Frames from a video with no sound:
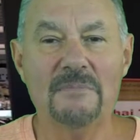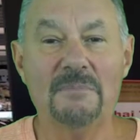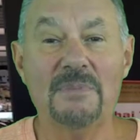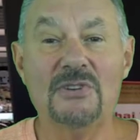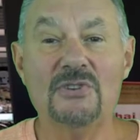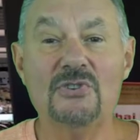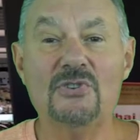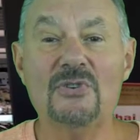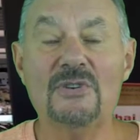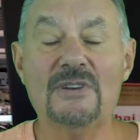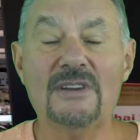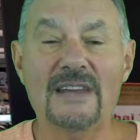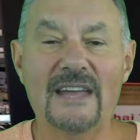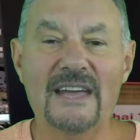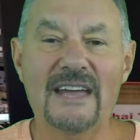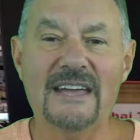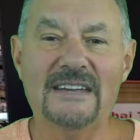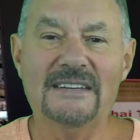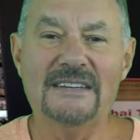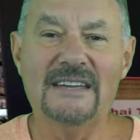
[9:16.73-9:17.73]
But you
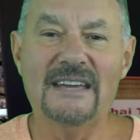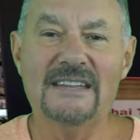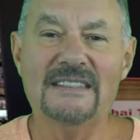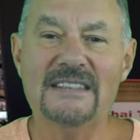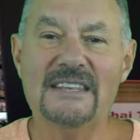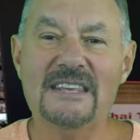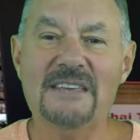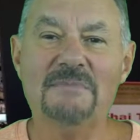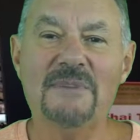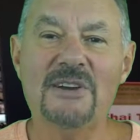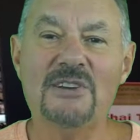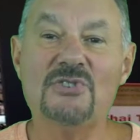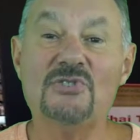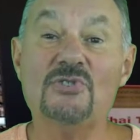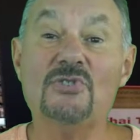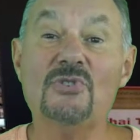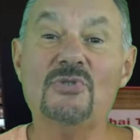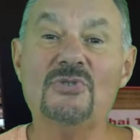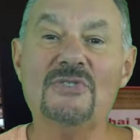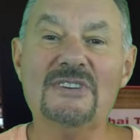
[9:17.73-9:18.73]
land at the
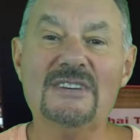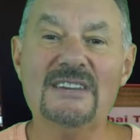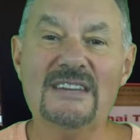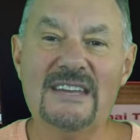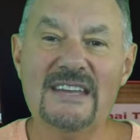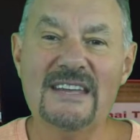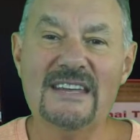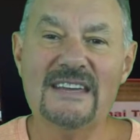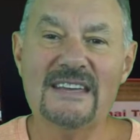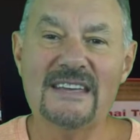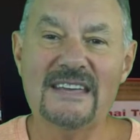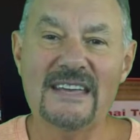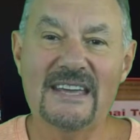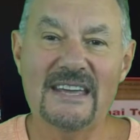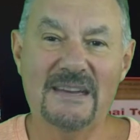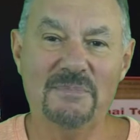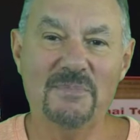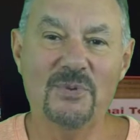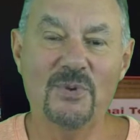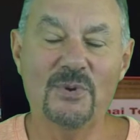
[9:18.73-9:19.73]
most unique
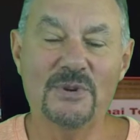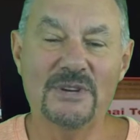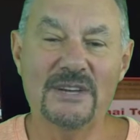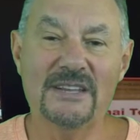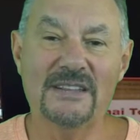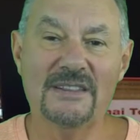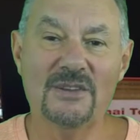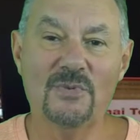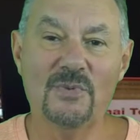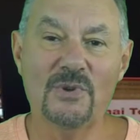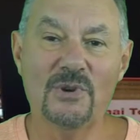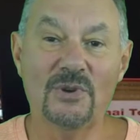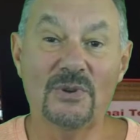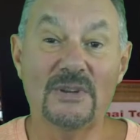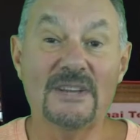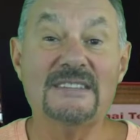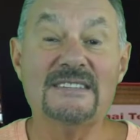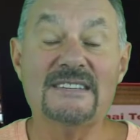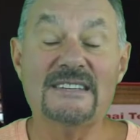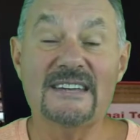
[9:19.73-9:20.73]
airport in the
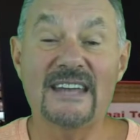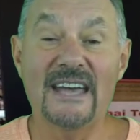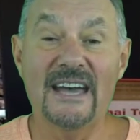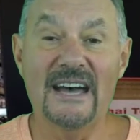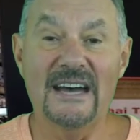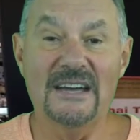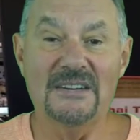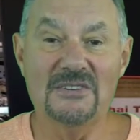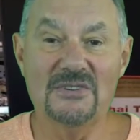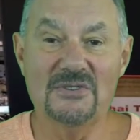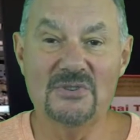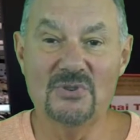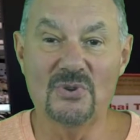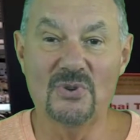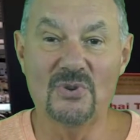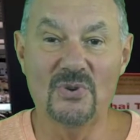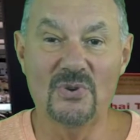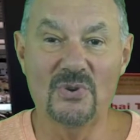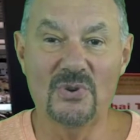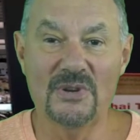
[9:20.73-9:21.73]
world. It's an
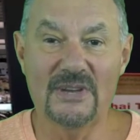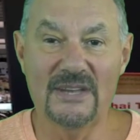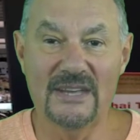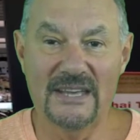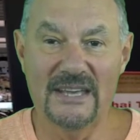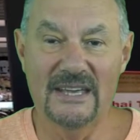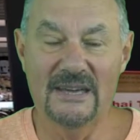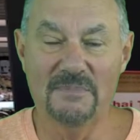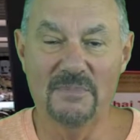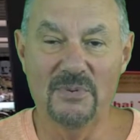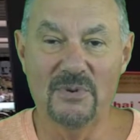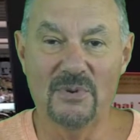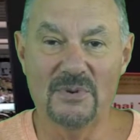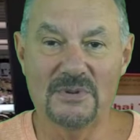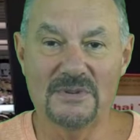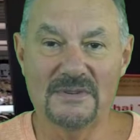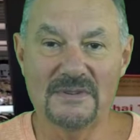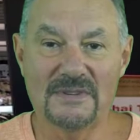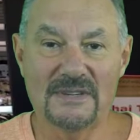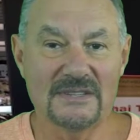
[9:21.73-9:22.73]
outdoor
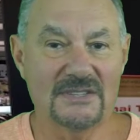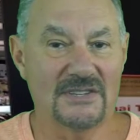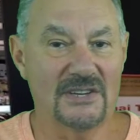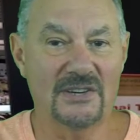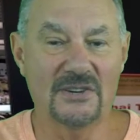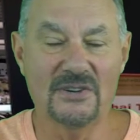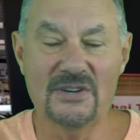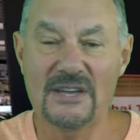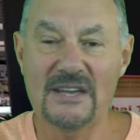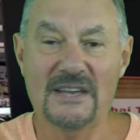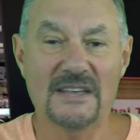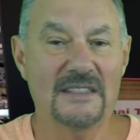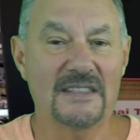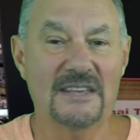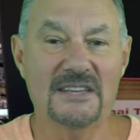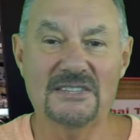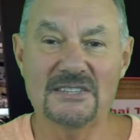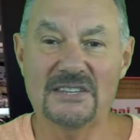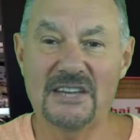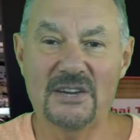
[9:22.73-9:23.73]
airport. So
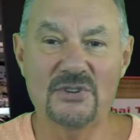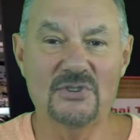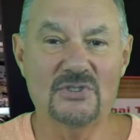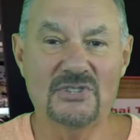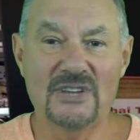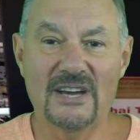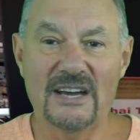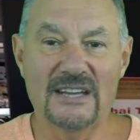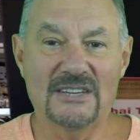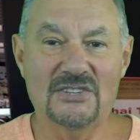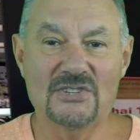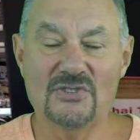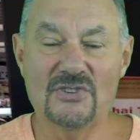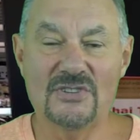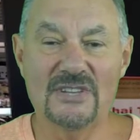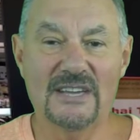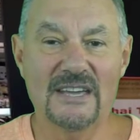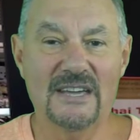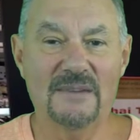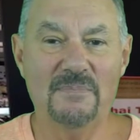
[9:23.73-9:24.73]
there's no sides to
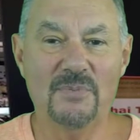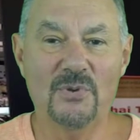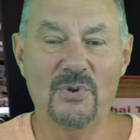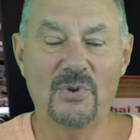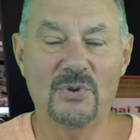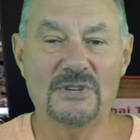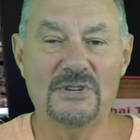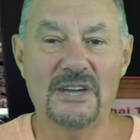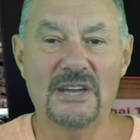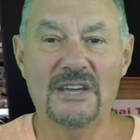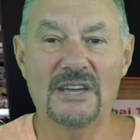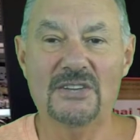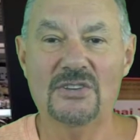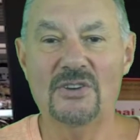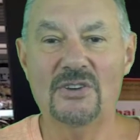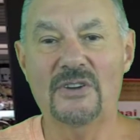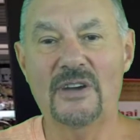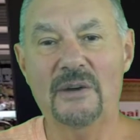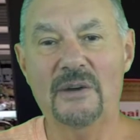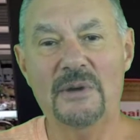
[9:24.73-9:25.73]
the airport.
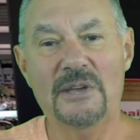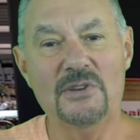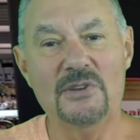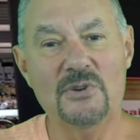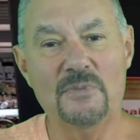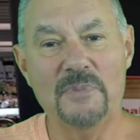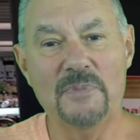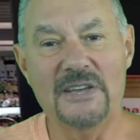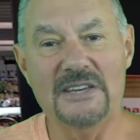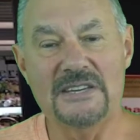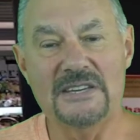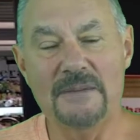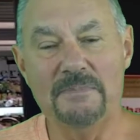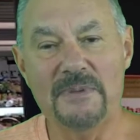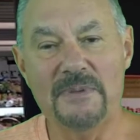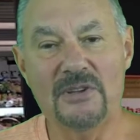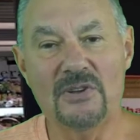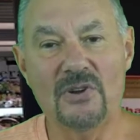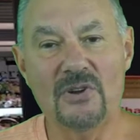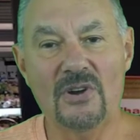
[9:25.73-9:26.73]
You go in, you're picked up
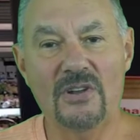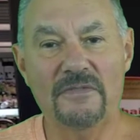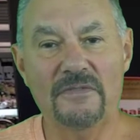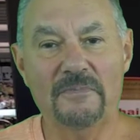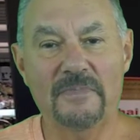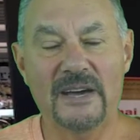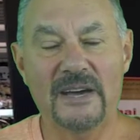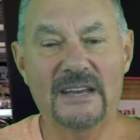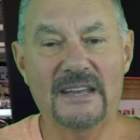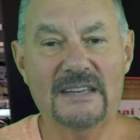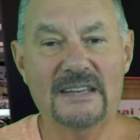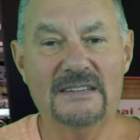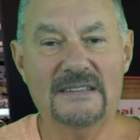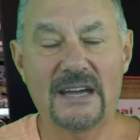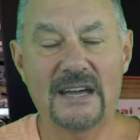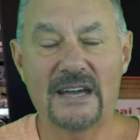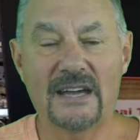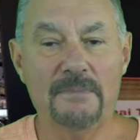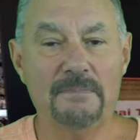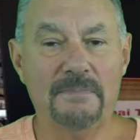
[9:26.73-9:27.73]
in golf
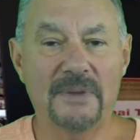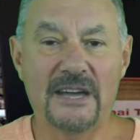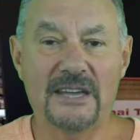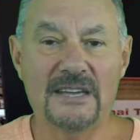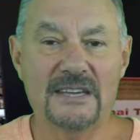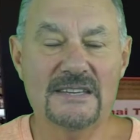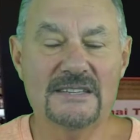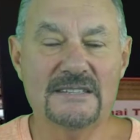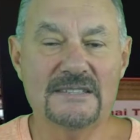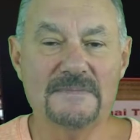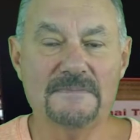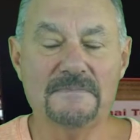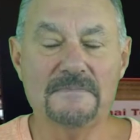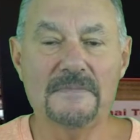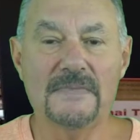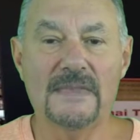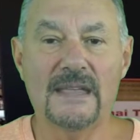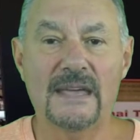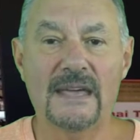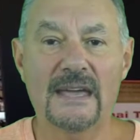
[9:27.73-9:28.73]
buggies,
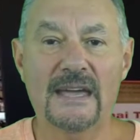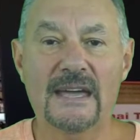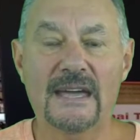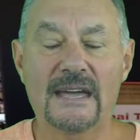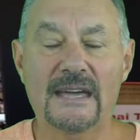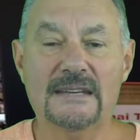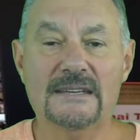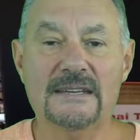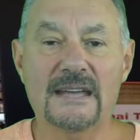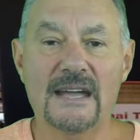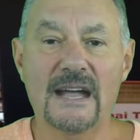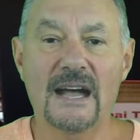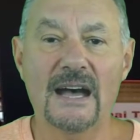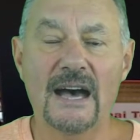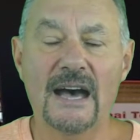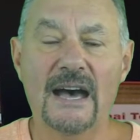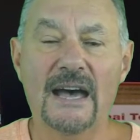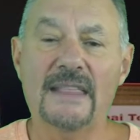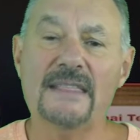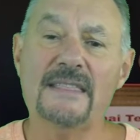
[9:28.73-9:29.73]
and
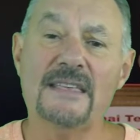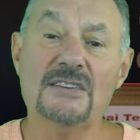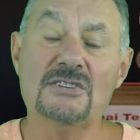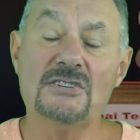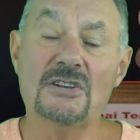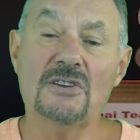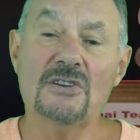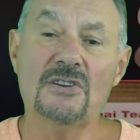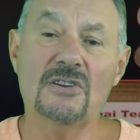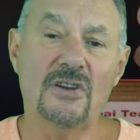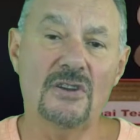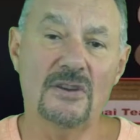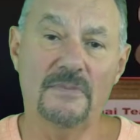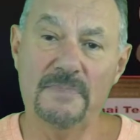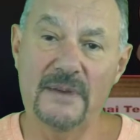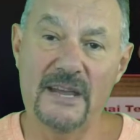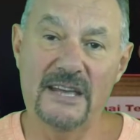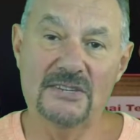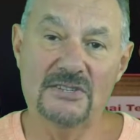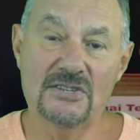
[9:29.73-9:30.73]
there's a lot of
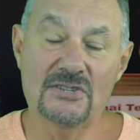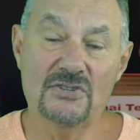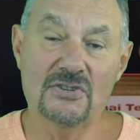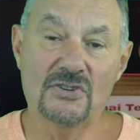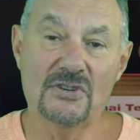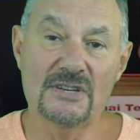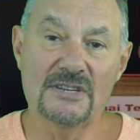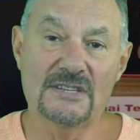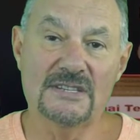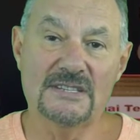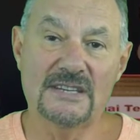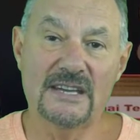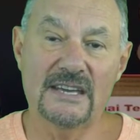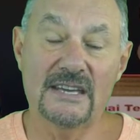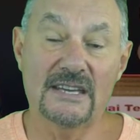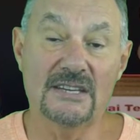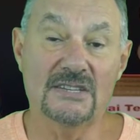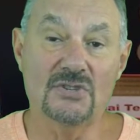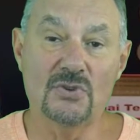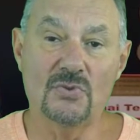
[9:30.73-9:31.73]
places you can
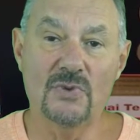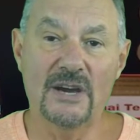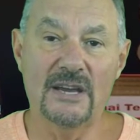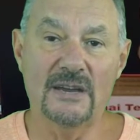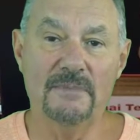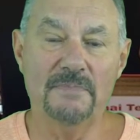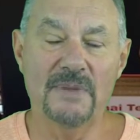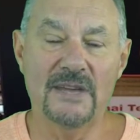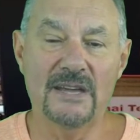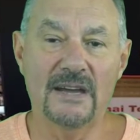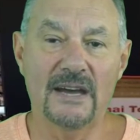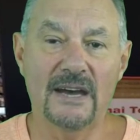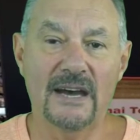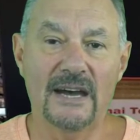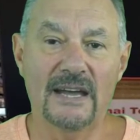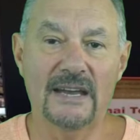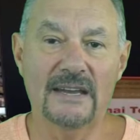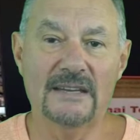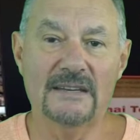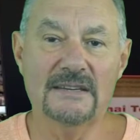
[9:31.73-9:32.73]
stay. It's quite a big
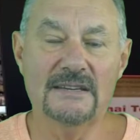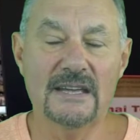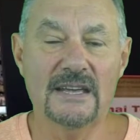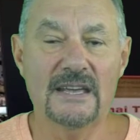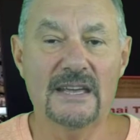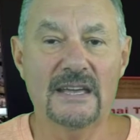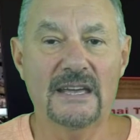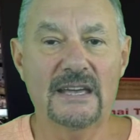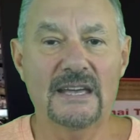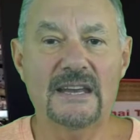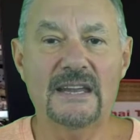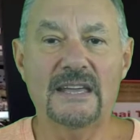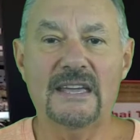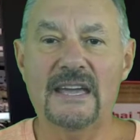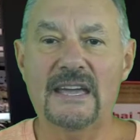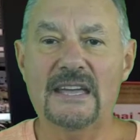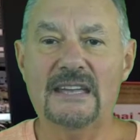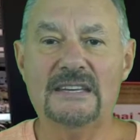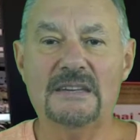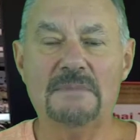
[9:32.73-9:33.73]
island. And
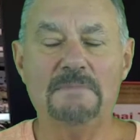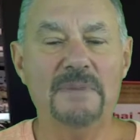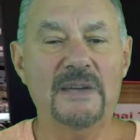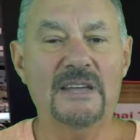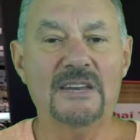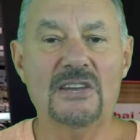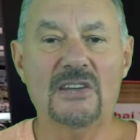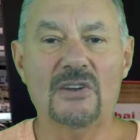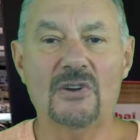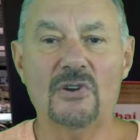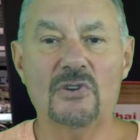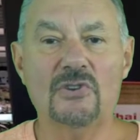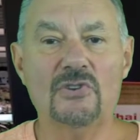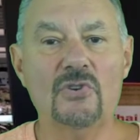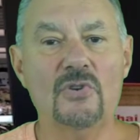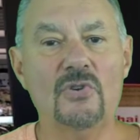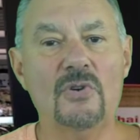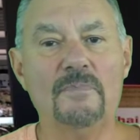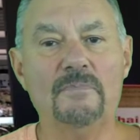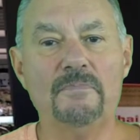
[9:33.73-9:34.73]
again, depending on
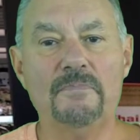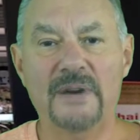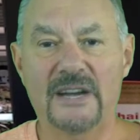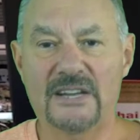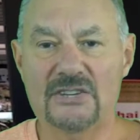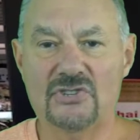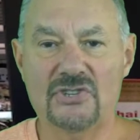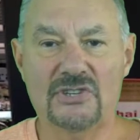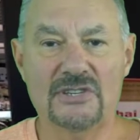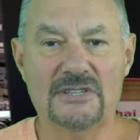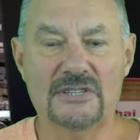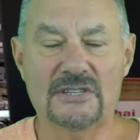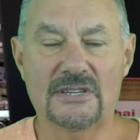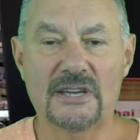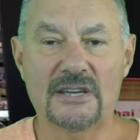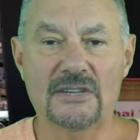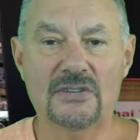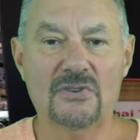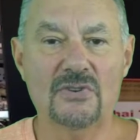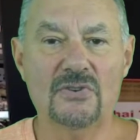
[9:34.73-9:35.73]
your
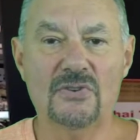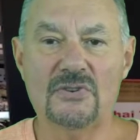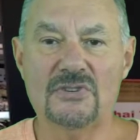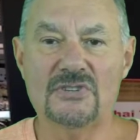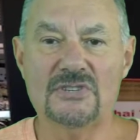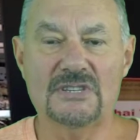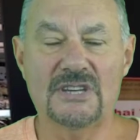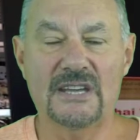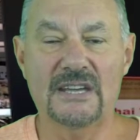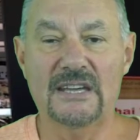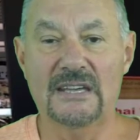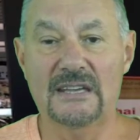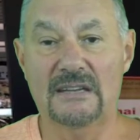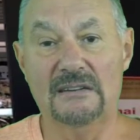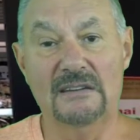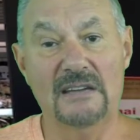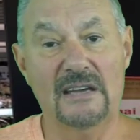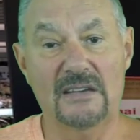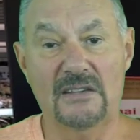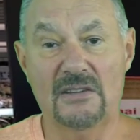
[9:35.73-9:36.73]
budget, you could stay
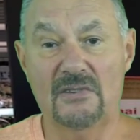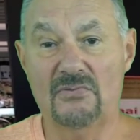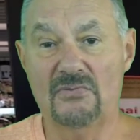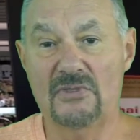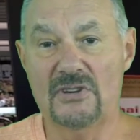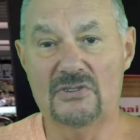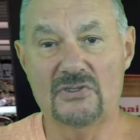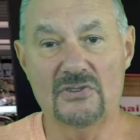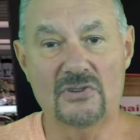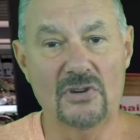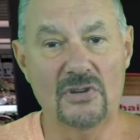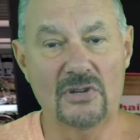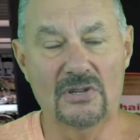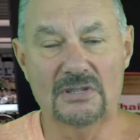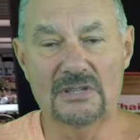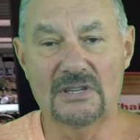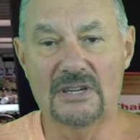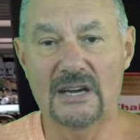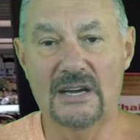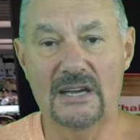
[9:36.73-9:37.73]
in like a
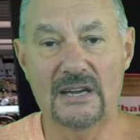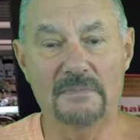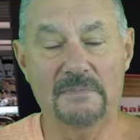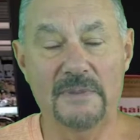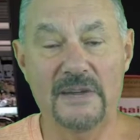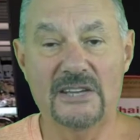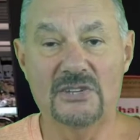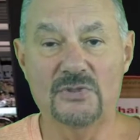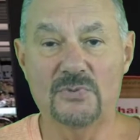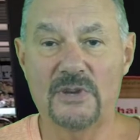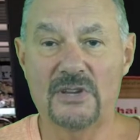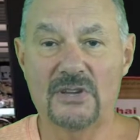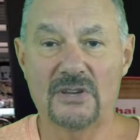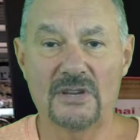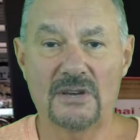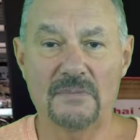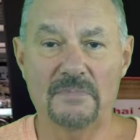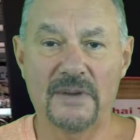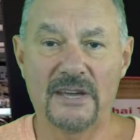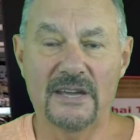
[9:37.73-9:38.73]
Ritz-Carlton kind of place where
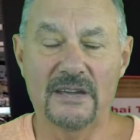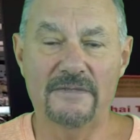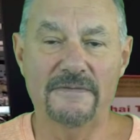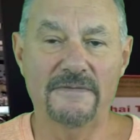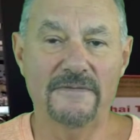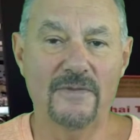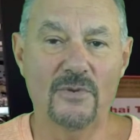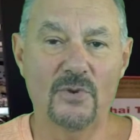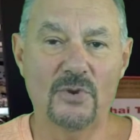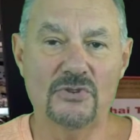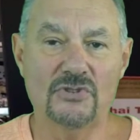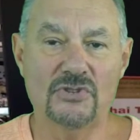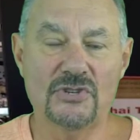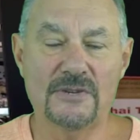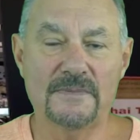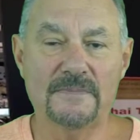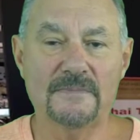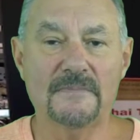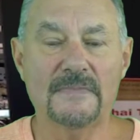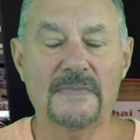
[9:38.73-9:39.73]
you're going to pay a
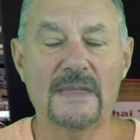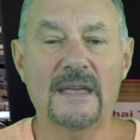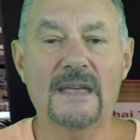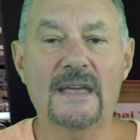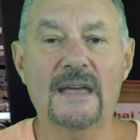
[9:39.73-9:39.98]
fortune.